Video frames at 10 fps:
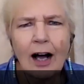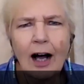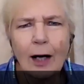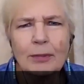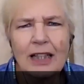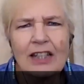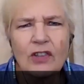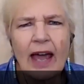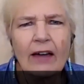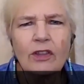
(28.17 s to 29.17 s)
uh, please
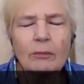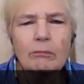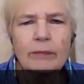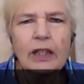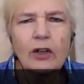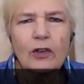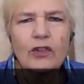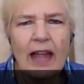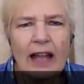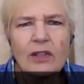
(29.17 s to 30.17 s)
add them because
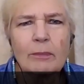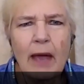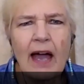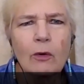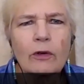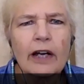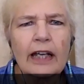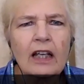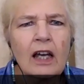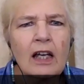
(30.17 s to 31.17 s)
that's empowering.